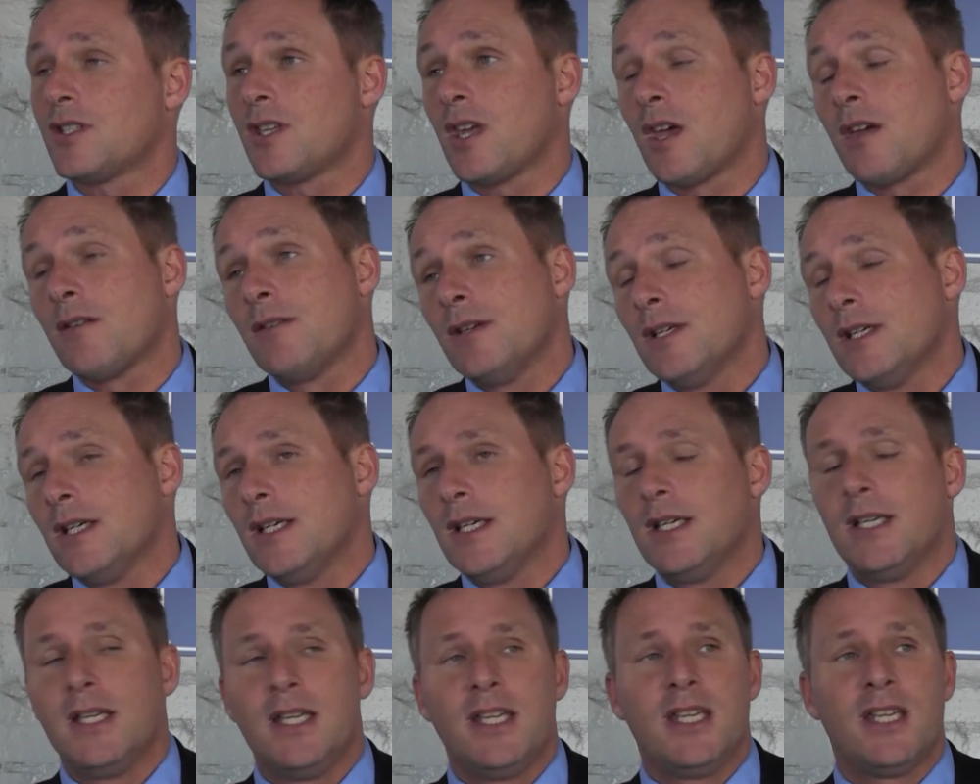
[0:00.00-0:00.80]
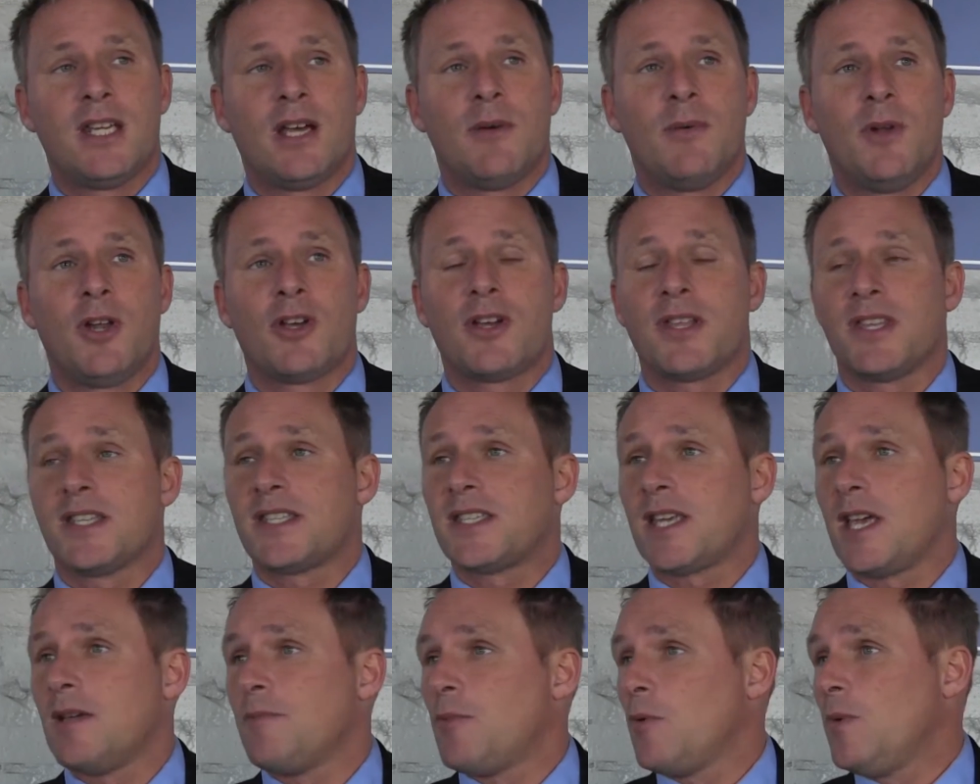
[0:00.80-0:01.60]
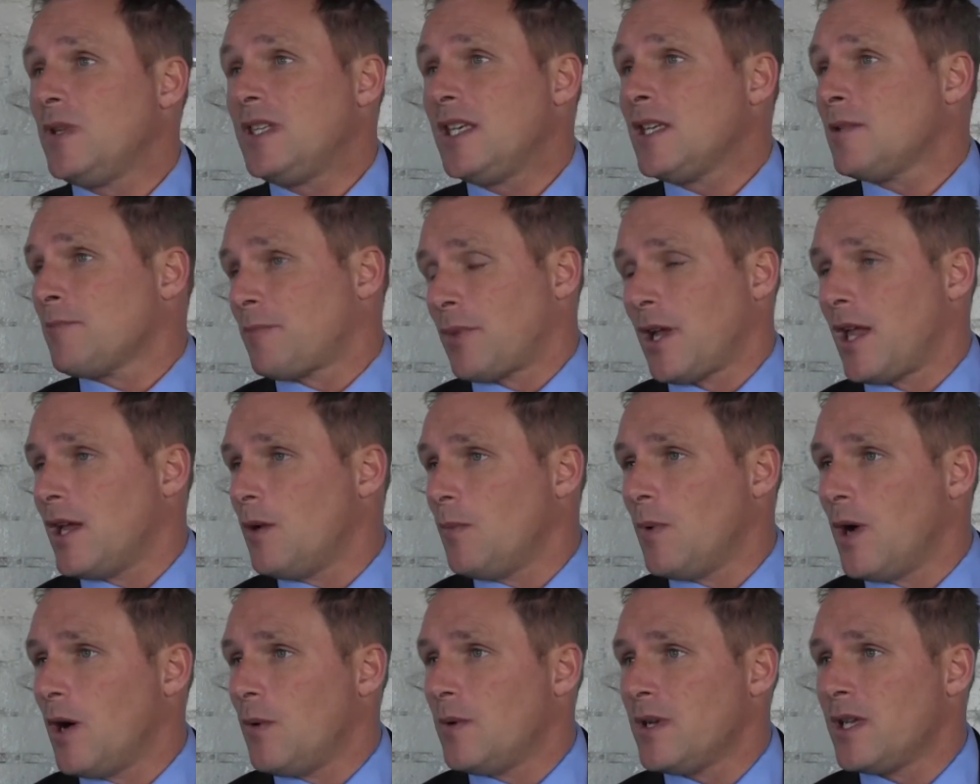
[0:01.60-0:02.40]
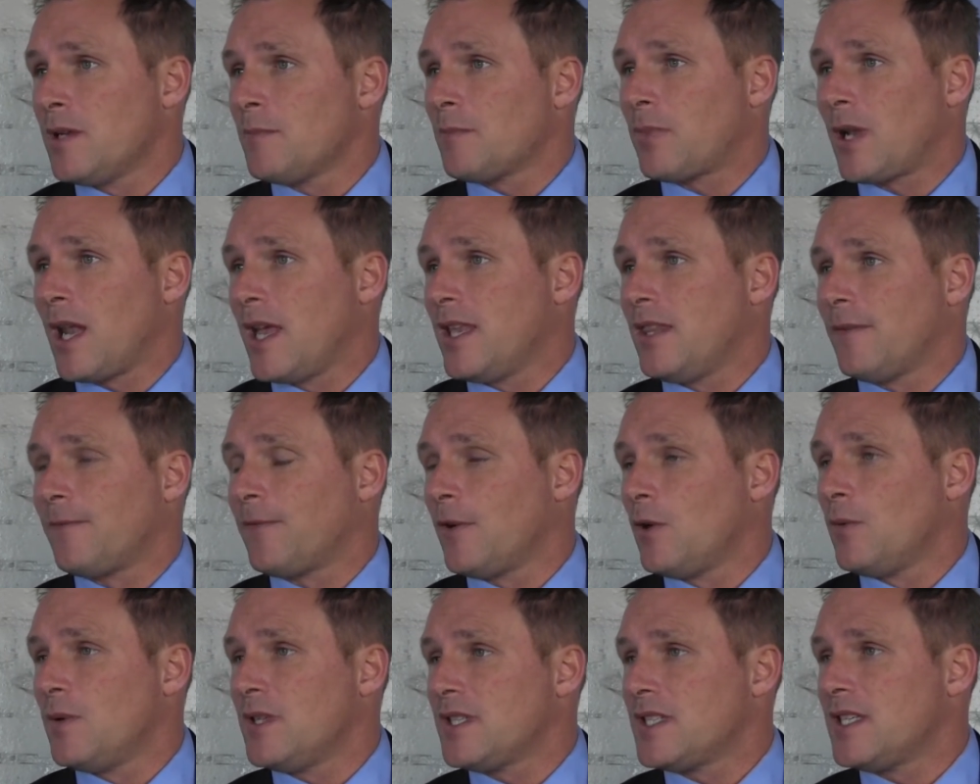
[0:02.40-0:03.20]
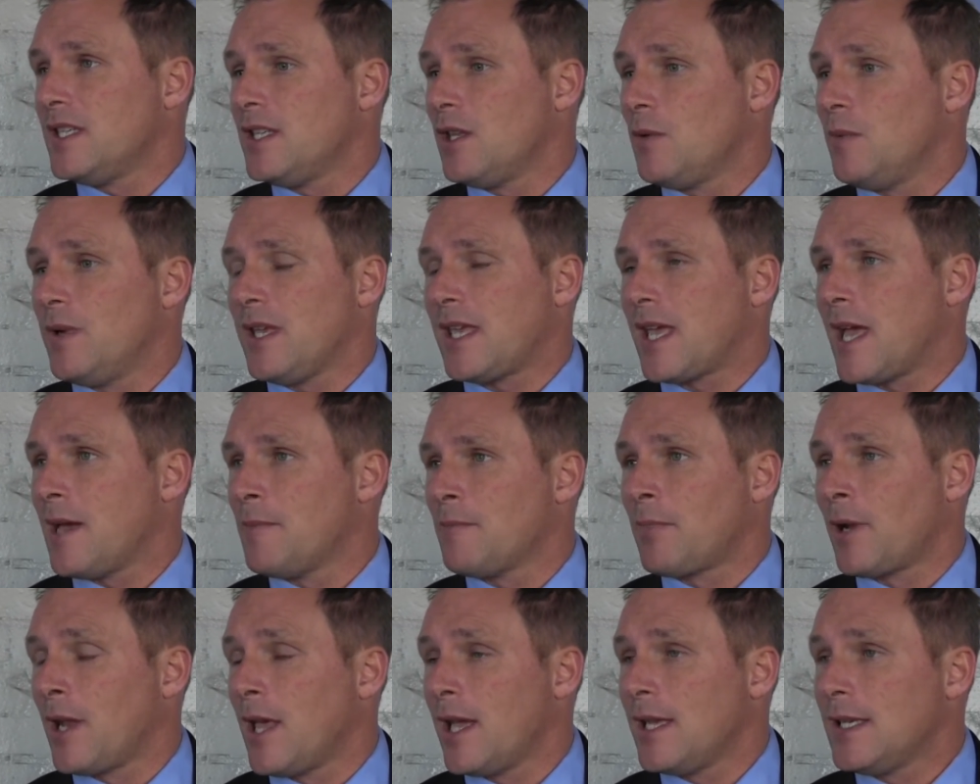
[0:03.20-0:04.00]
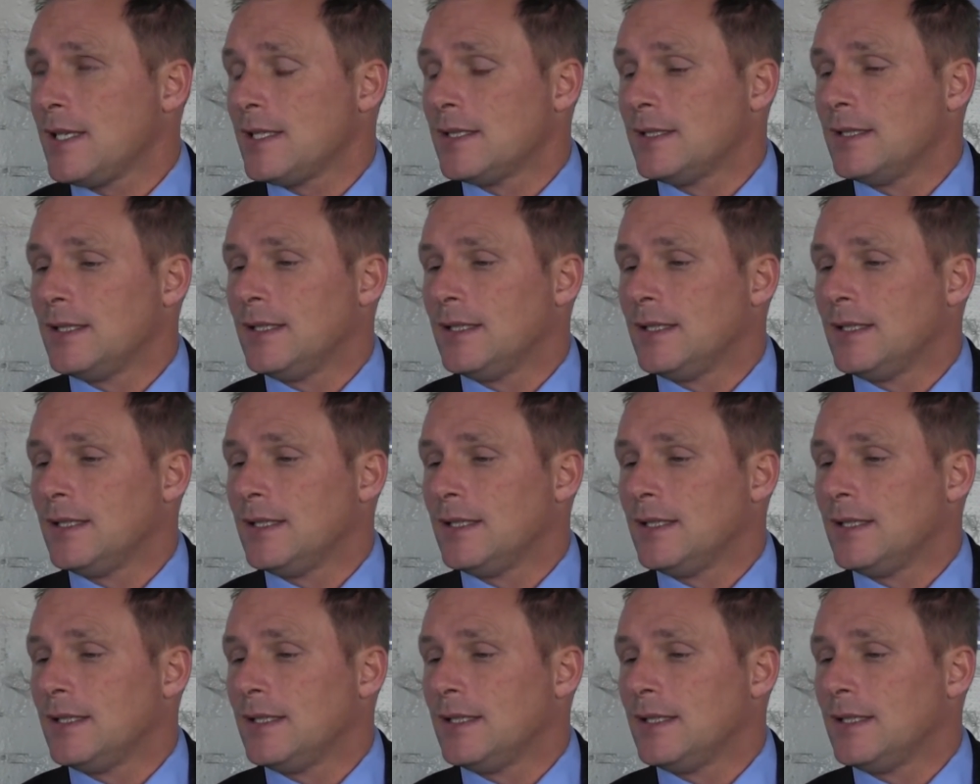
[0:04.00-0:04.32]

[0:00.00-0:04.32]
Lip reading: So, we look at the tape, but we didn't play well. We didn't play the fluency that we can play.